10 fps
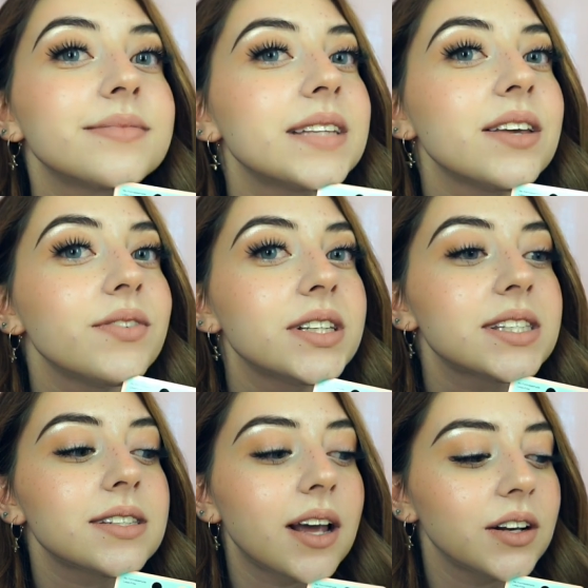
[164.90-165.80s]
if
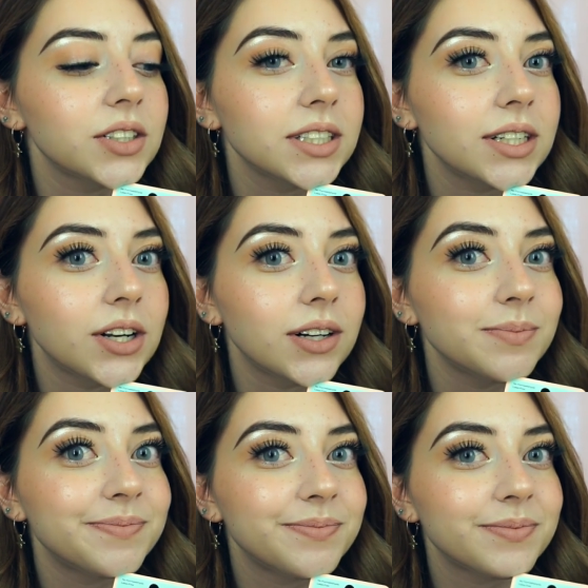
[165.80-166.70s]
it's not good at all.
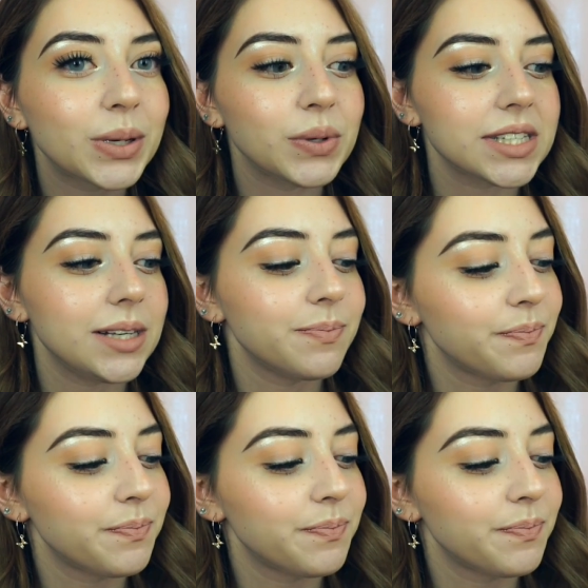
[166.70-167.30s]
We'll see.